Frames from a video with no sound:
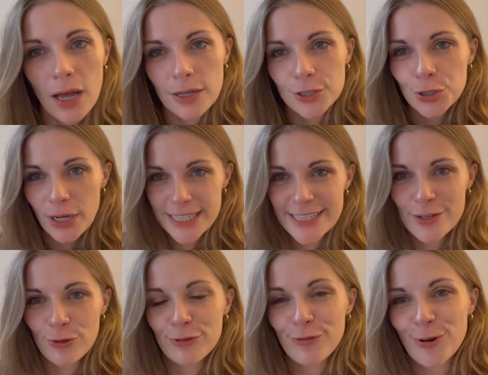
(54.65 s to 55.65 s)
Try to
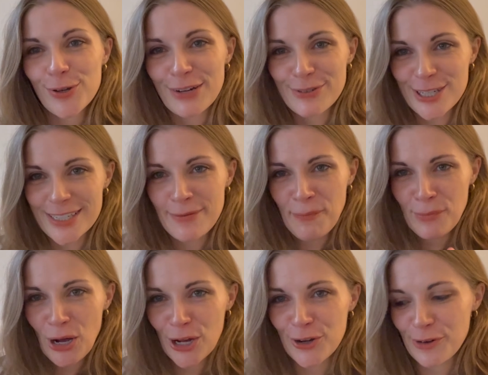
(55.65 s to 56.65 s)
sit on the floor, that was just
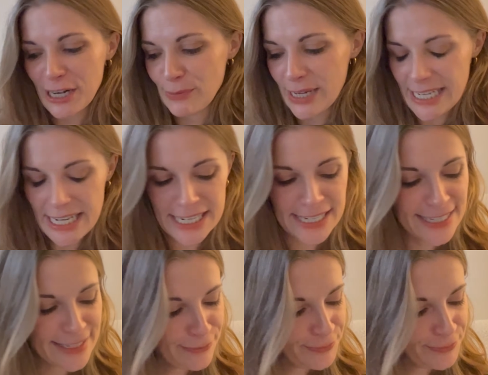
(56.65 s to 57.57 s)
murdering my knees.